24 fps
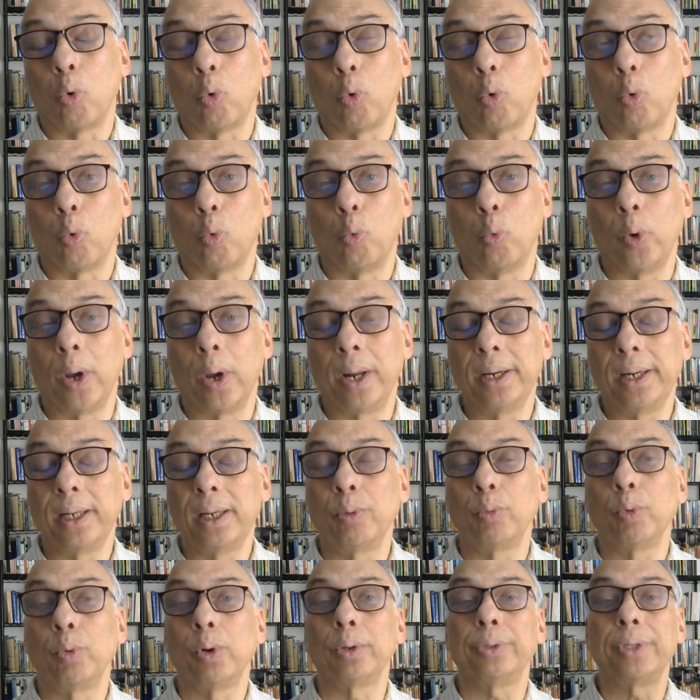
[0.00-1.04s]
when
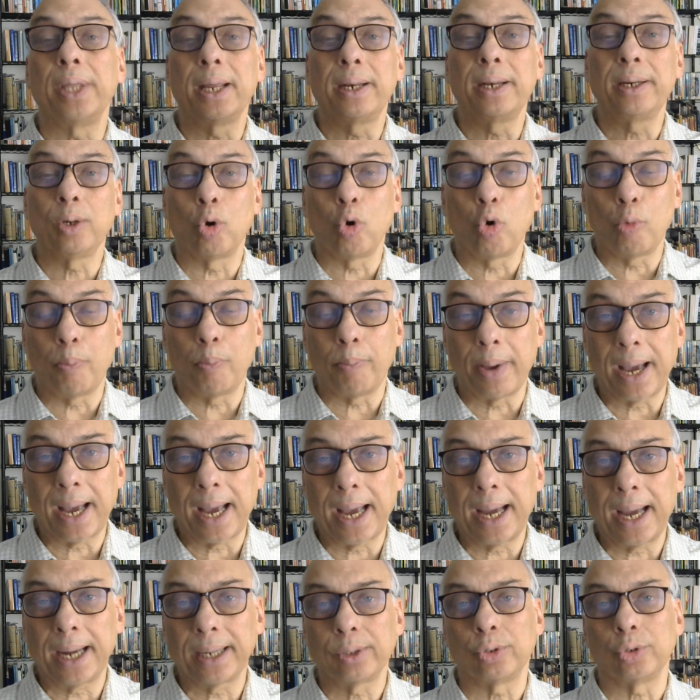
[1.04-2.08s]
he will then go
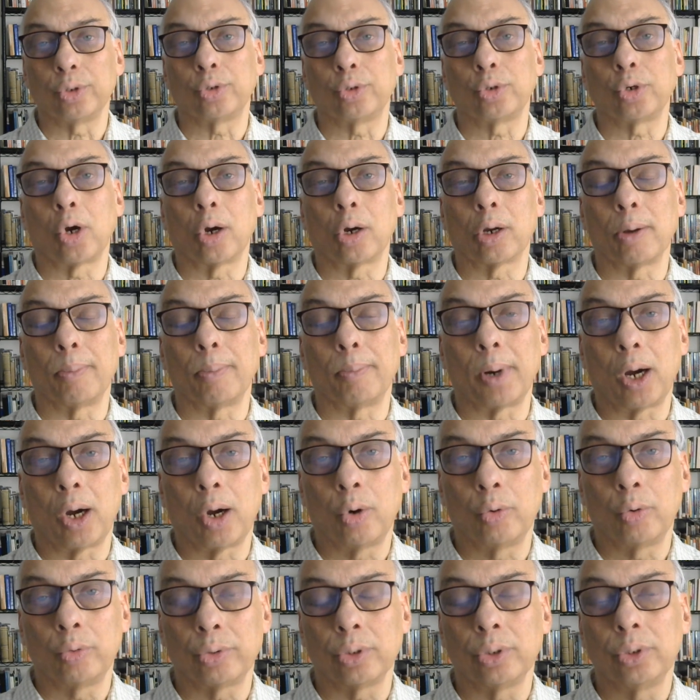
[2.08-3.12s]
back to talk
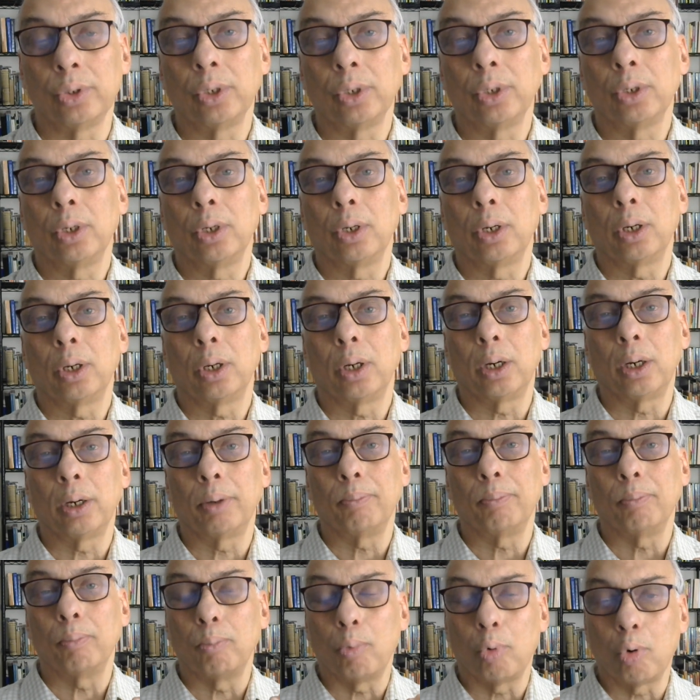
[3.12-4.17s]
about
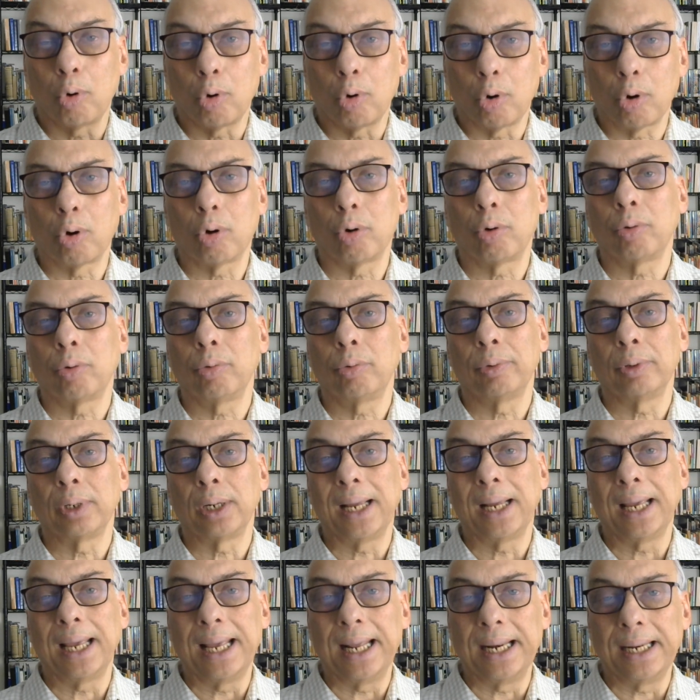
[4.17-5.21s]
uh, more
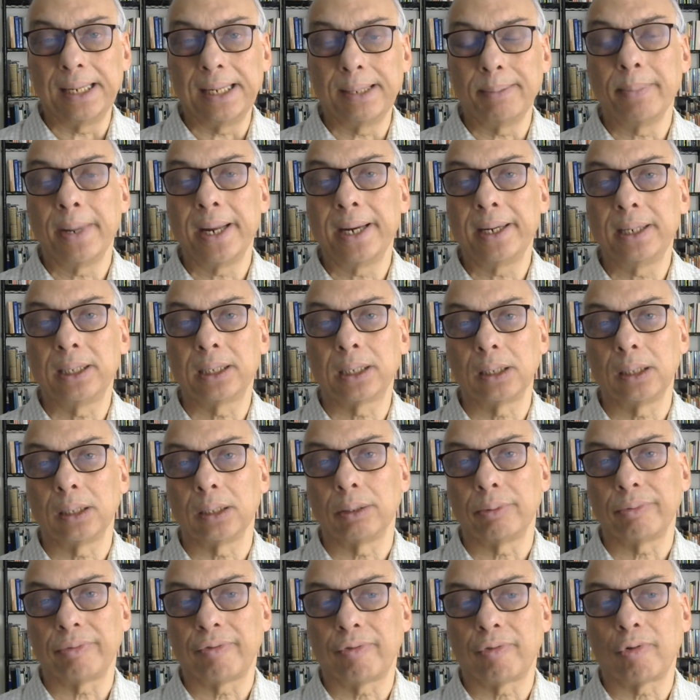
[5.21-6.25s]

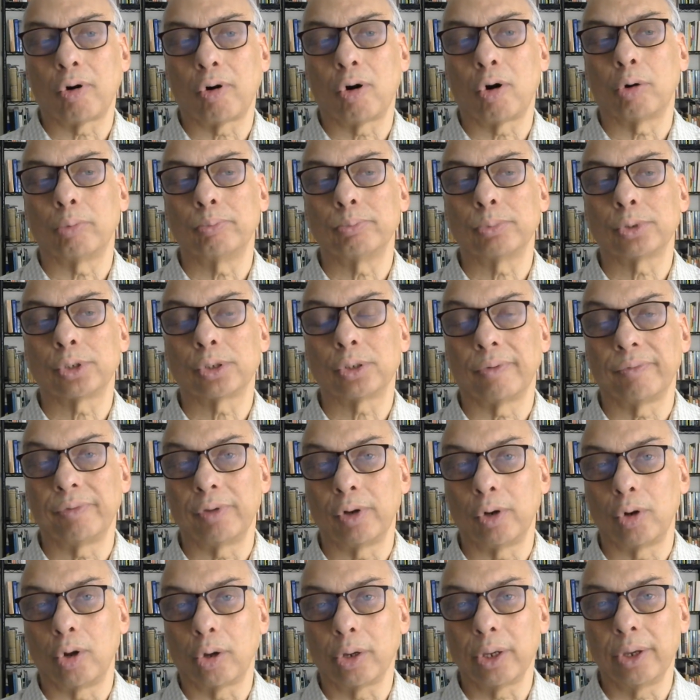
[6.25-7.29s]
elemental forms of
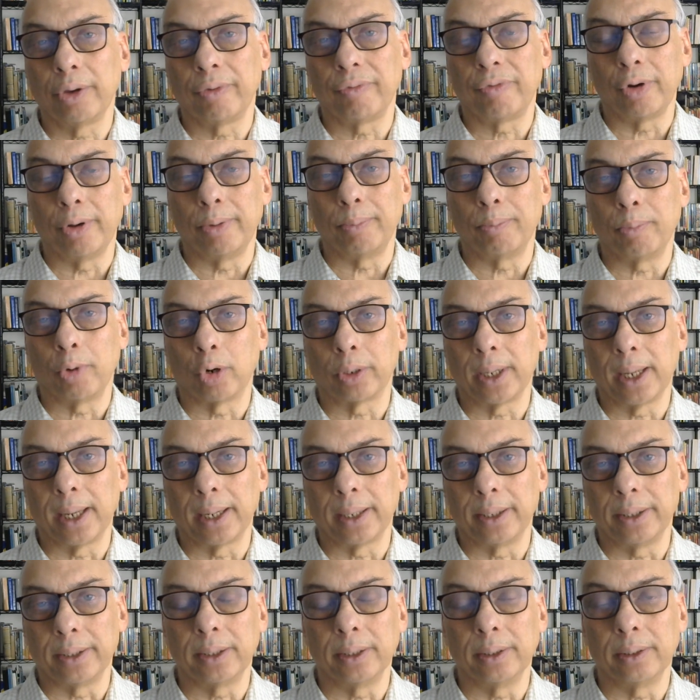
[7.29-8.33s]
the longing for
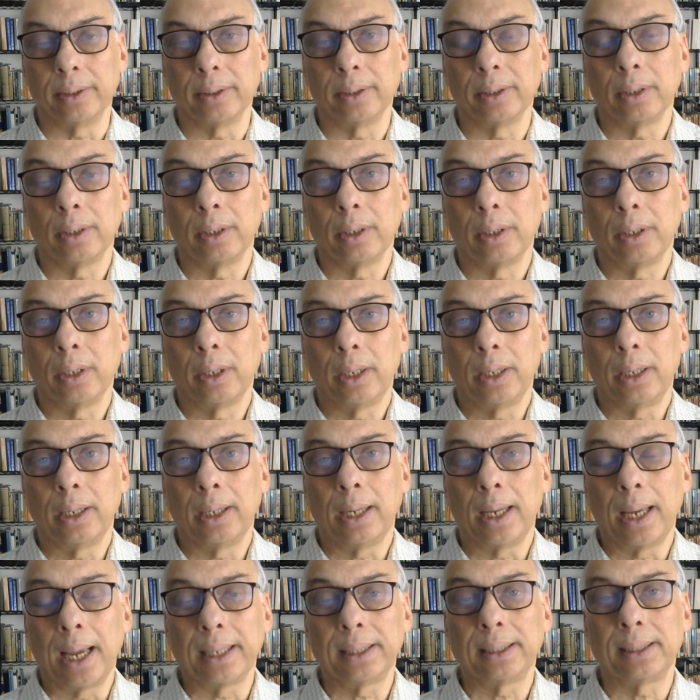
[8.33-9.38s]
immortality.
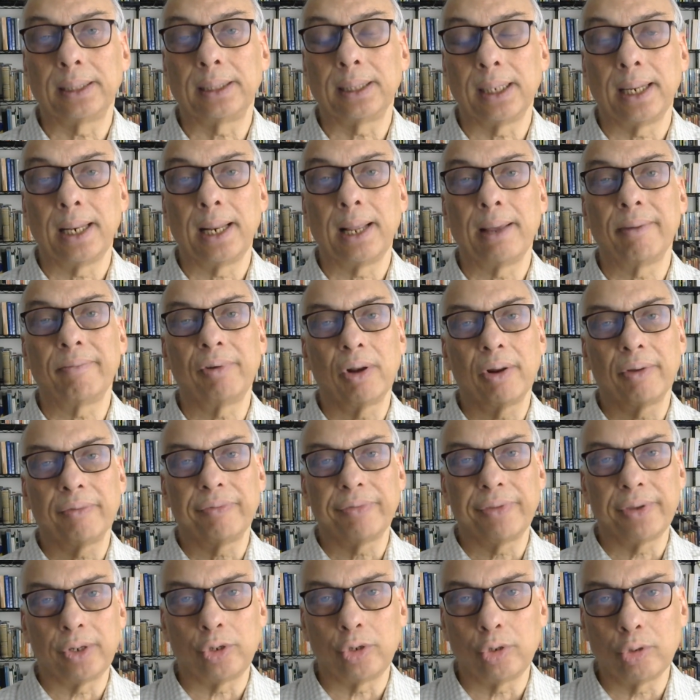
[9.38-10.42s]
At the level
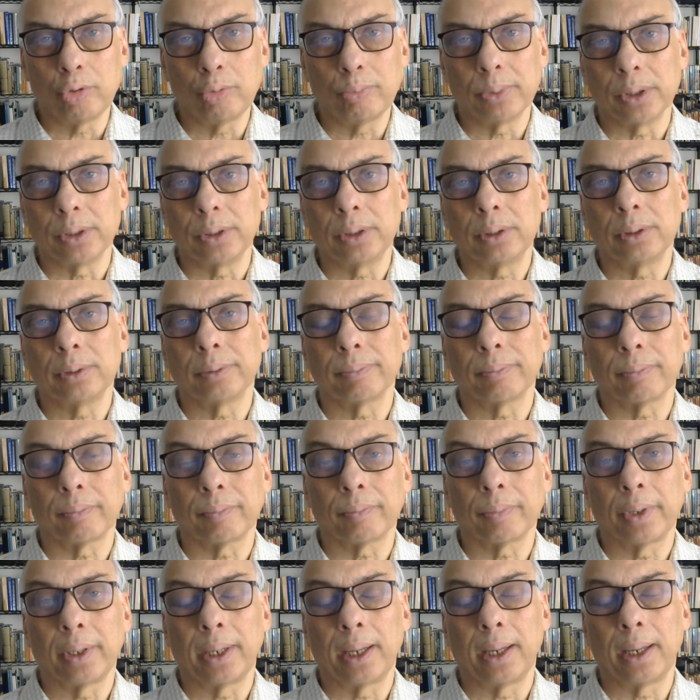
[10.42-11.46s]
of the
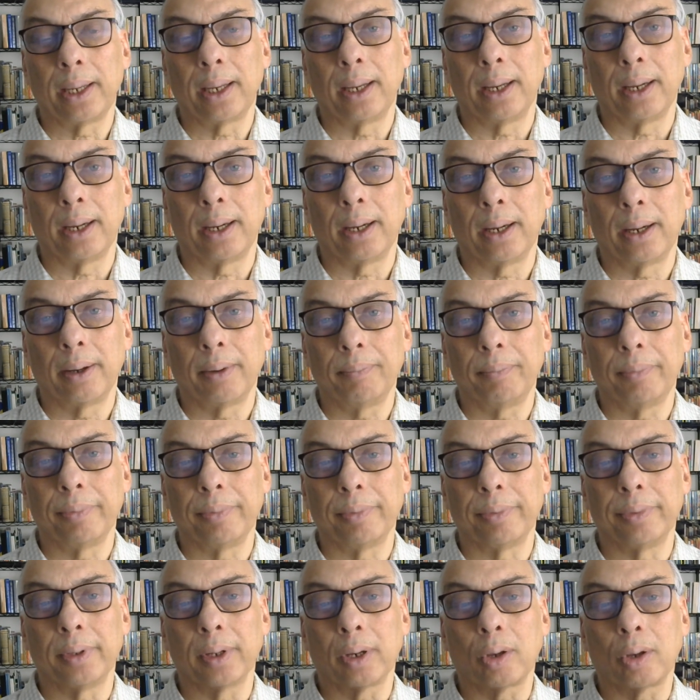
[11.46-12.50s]
human, uh, the